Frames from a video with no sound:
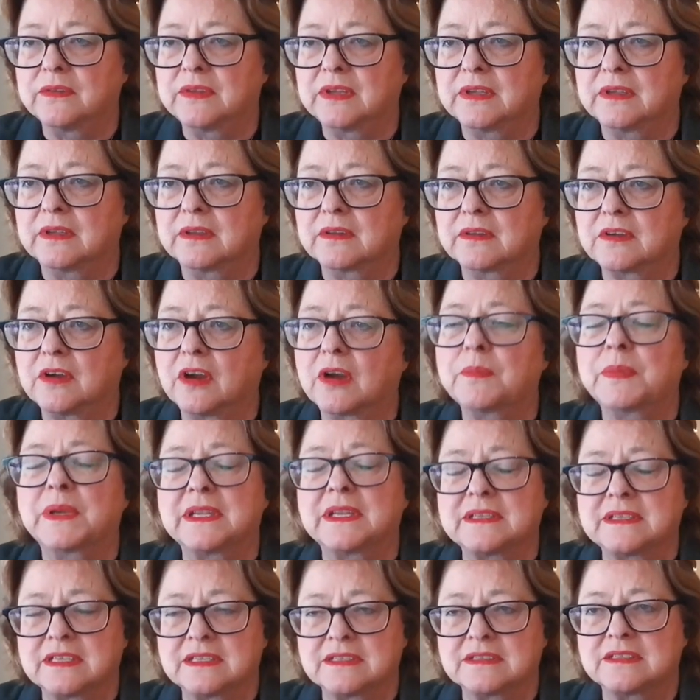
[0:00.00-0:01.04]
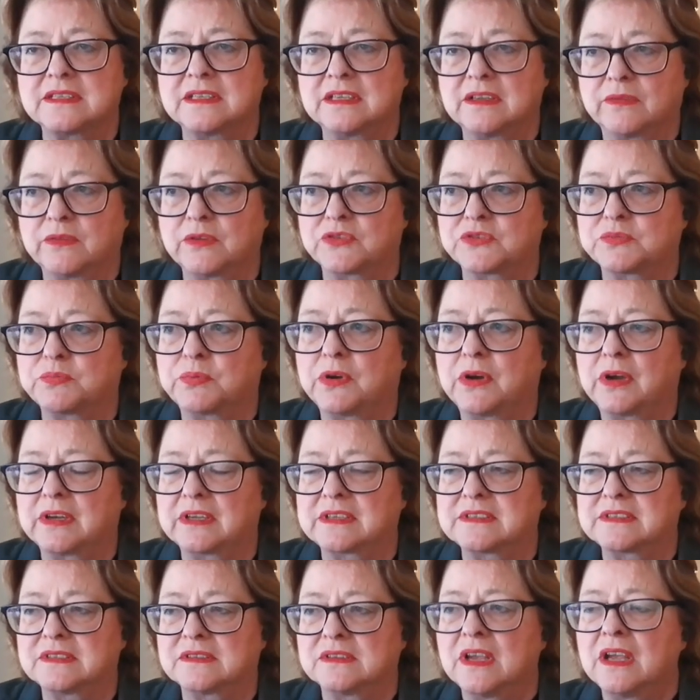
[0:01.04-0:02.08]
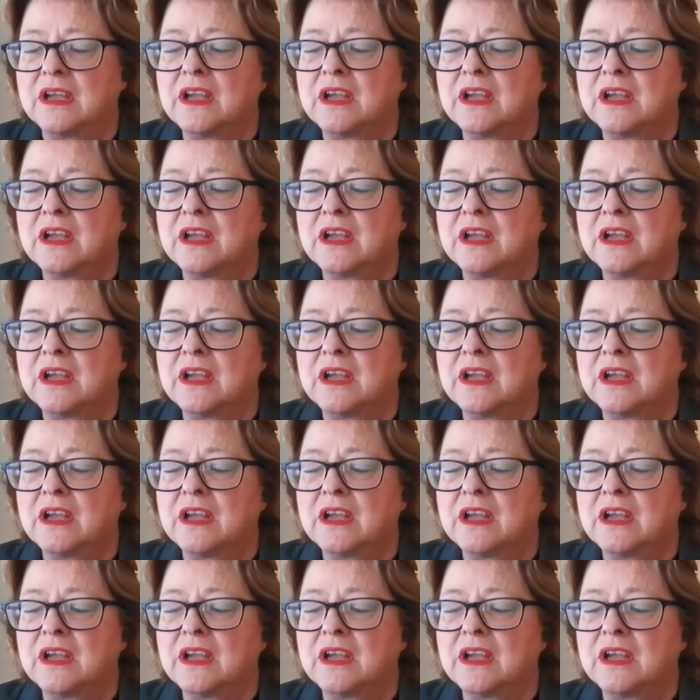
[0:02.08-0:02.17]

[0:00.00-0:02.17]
the carbon intensity of those products